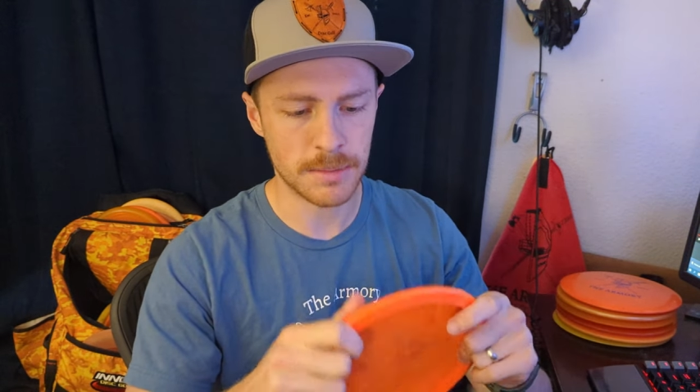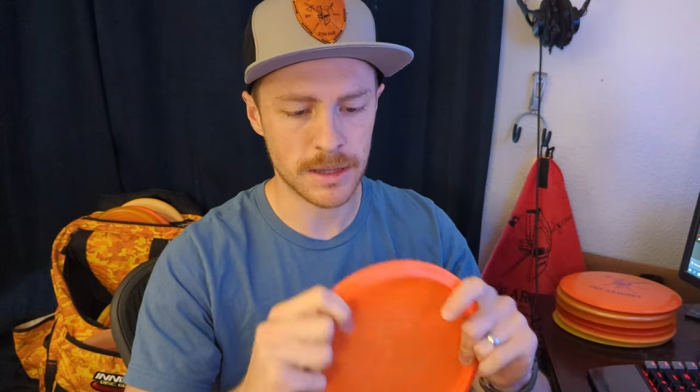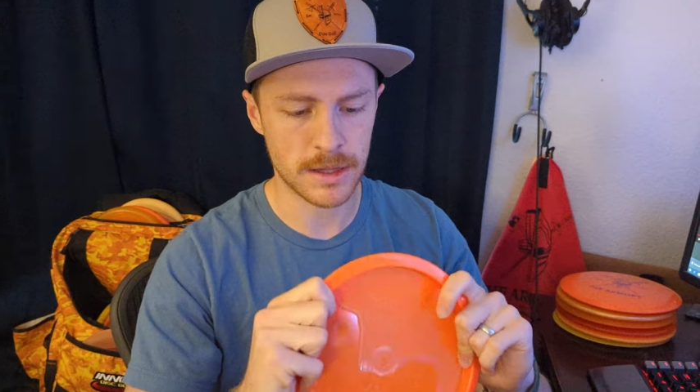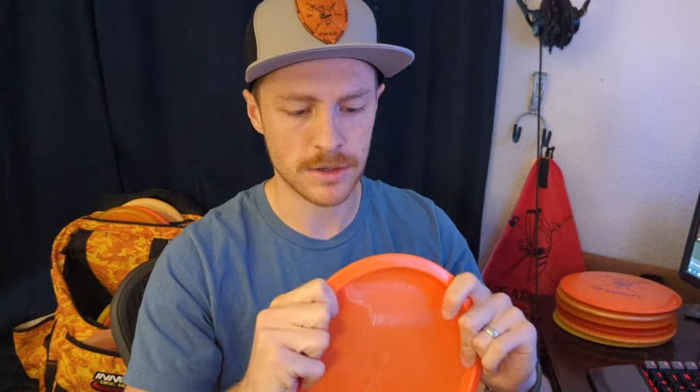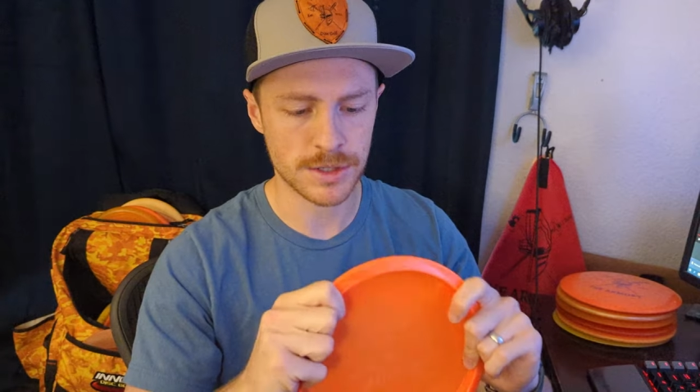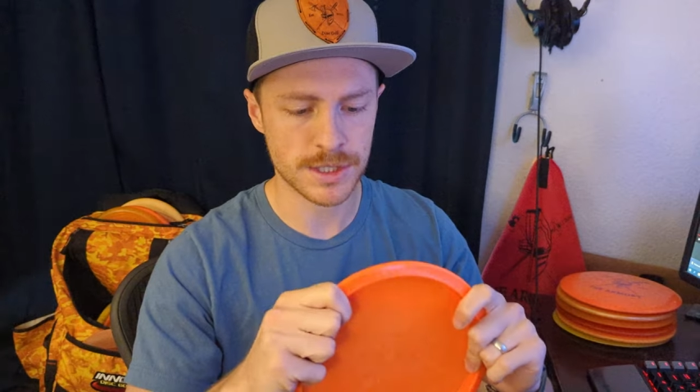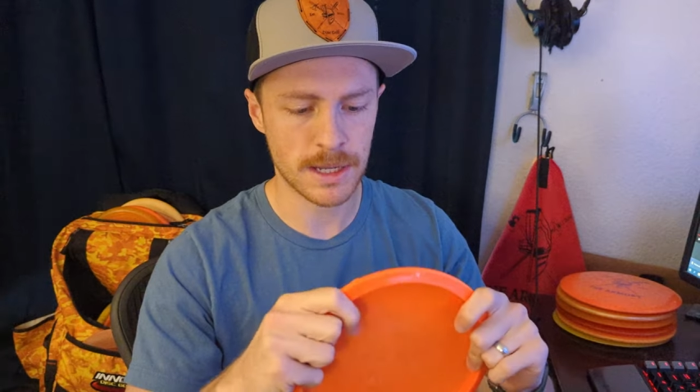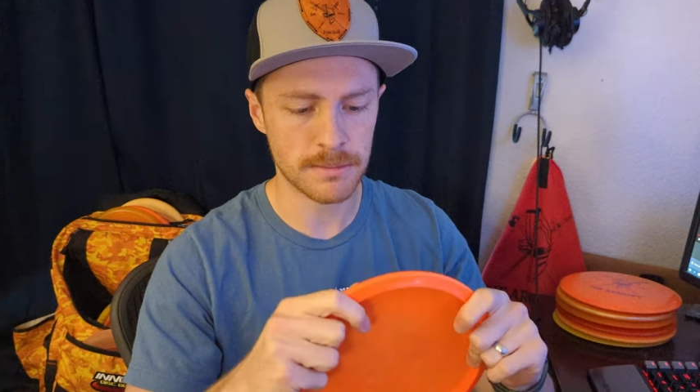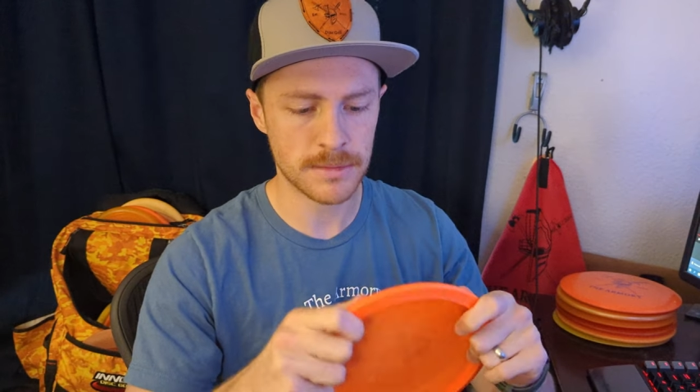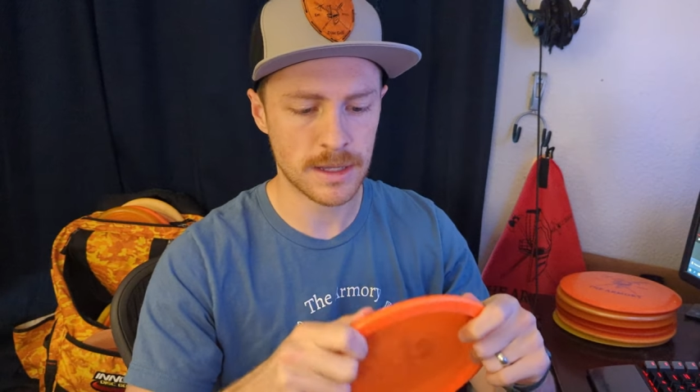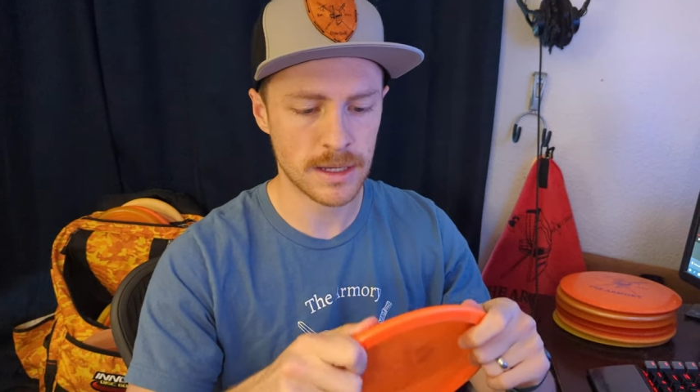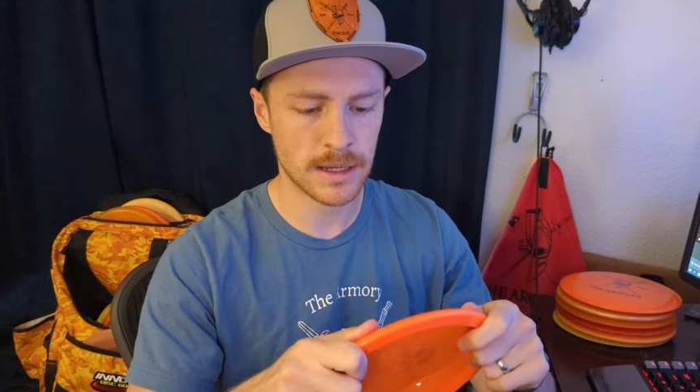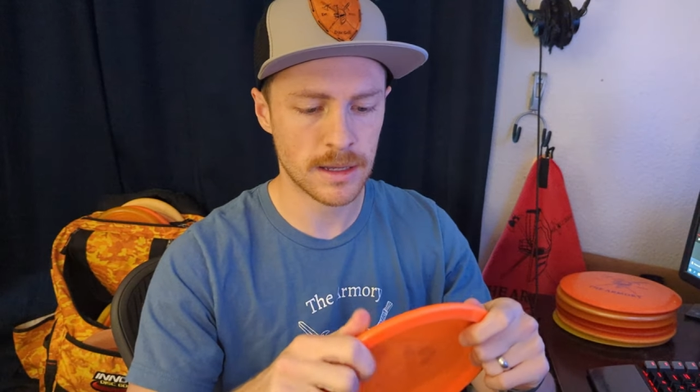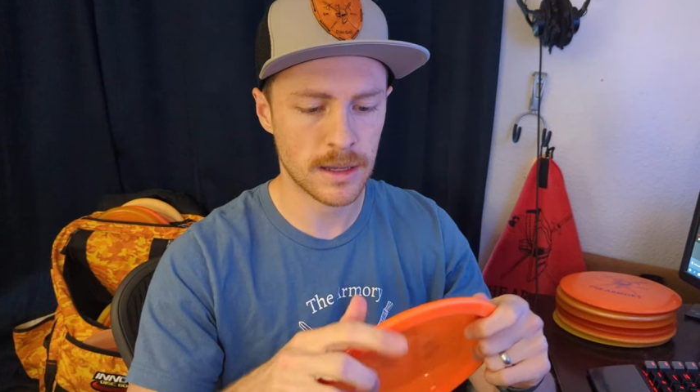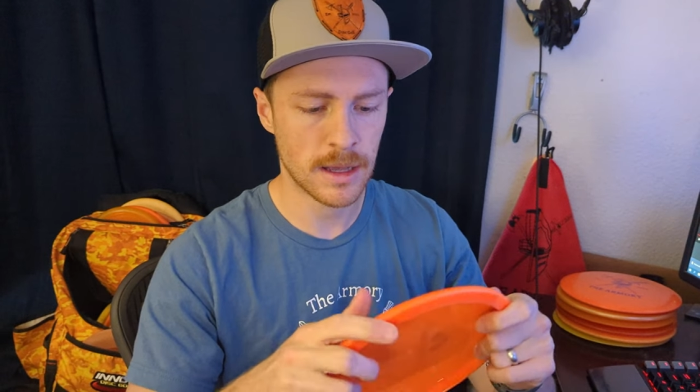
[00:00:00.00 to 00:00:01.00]
but there's
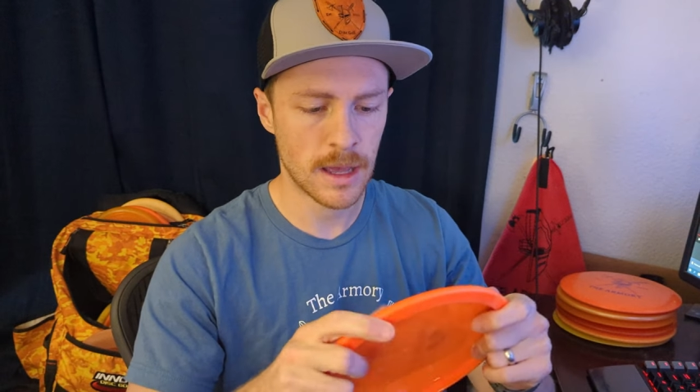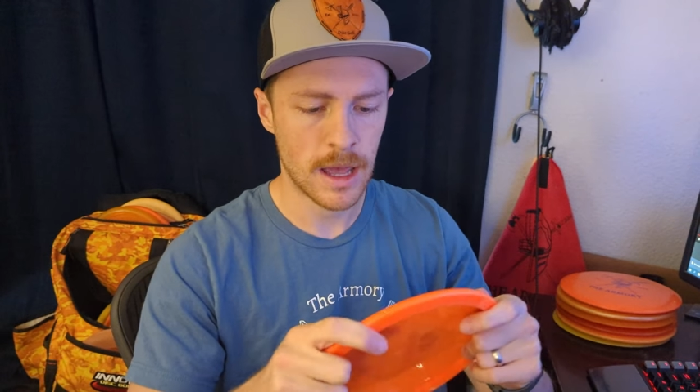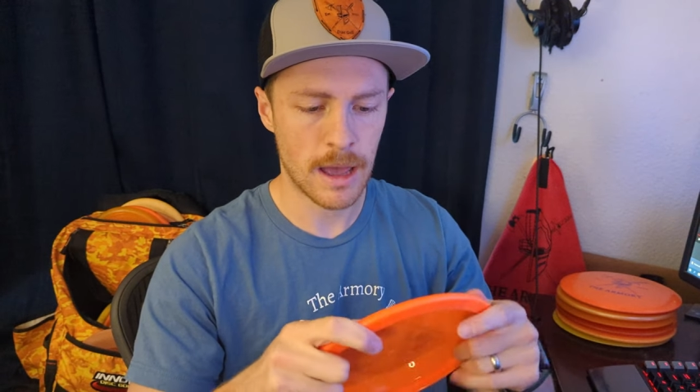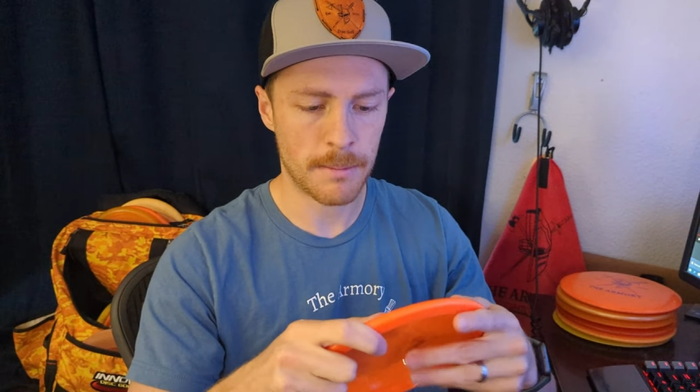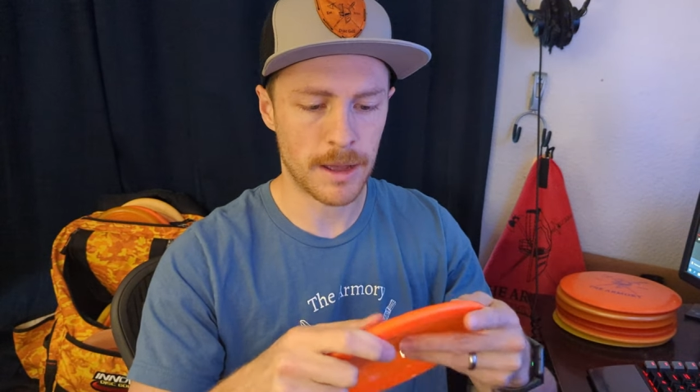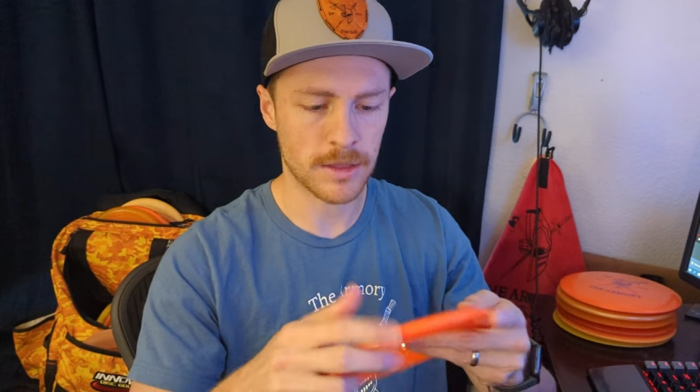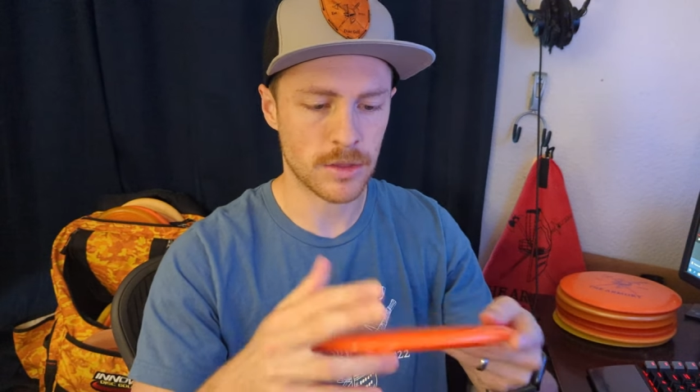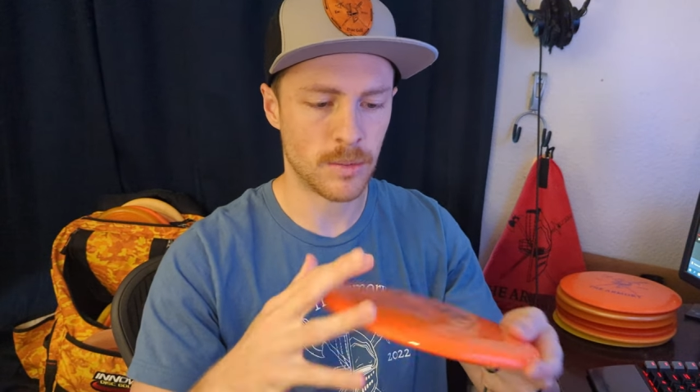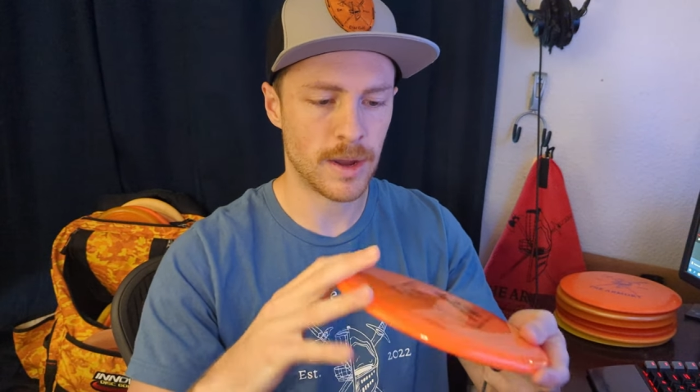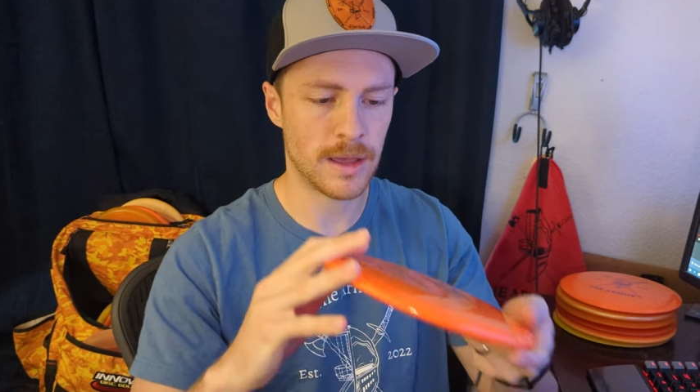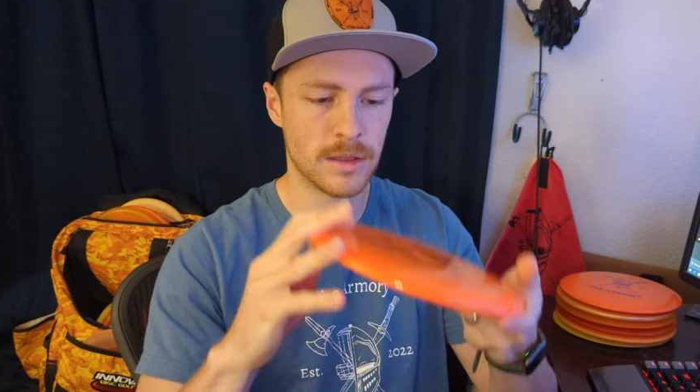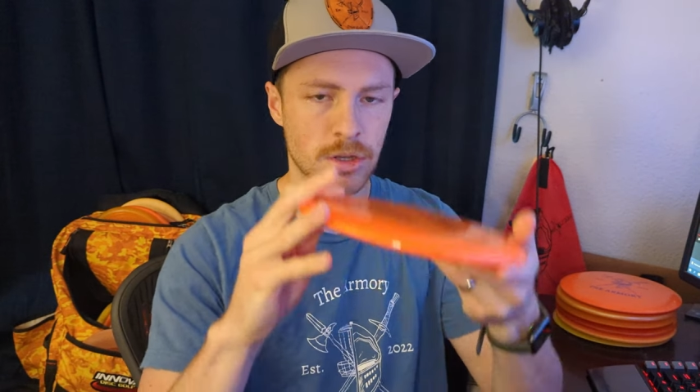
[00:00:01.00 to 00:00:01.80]
something about the way